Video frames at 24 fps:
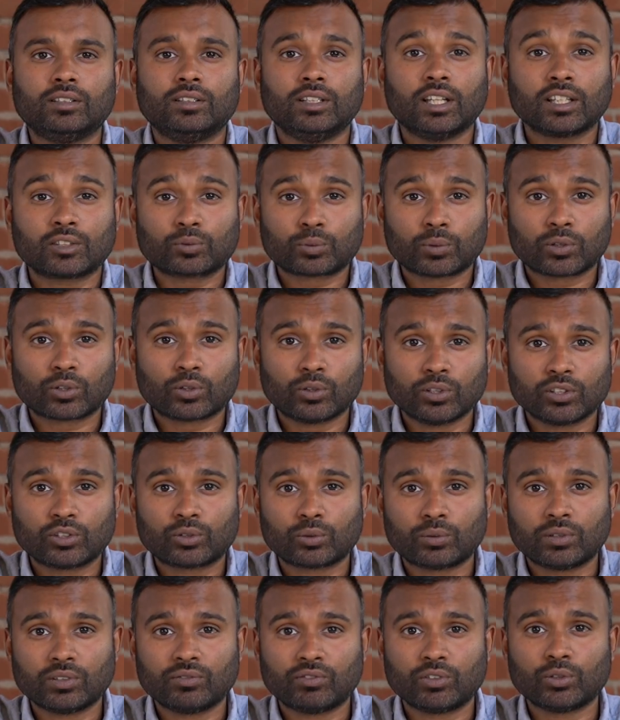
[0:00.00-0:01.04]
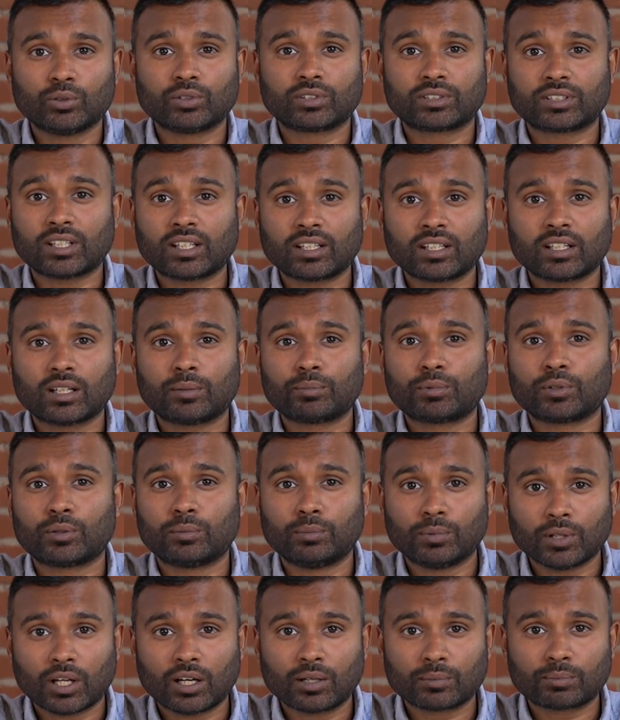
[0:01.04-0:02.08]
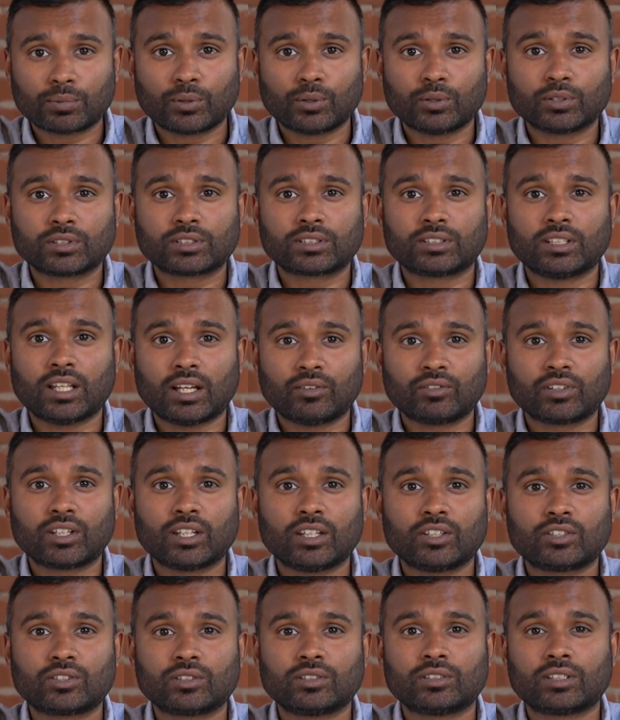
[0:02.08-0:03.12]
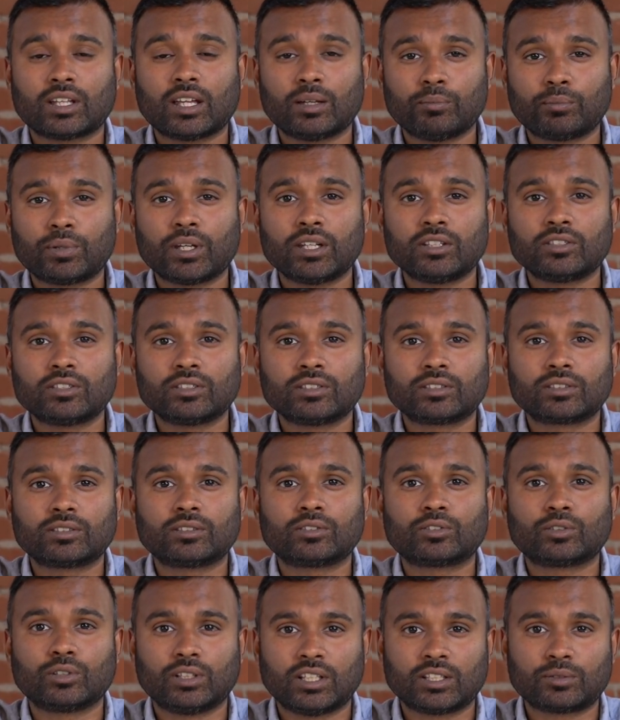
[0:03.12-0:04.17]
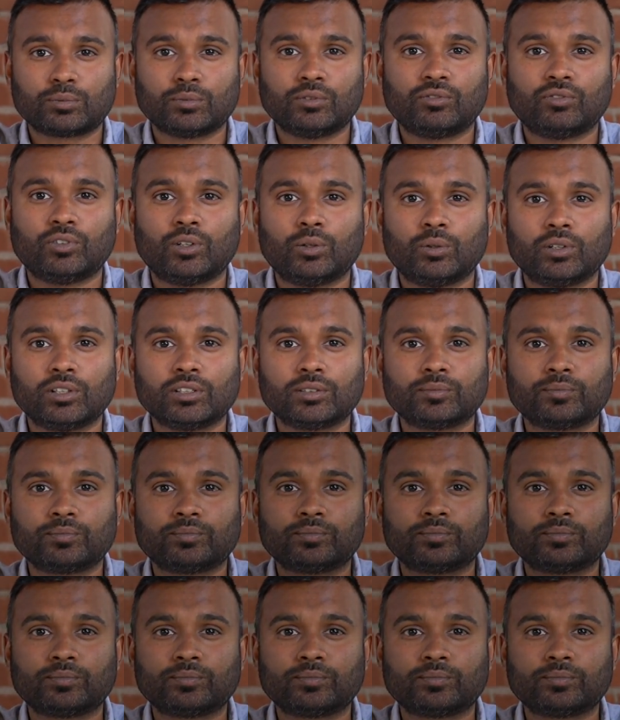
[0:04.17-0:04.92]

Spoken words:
Next, we're going to review setting up your blog posts, navigations, and pages, so let's move forward.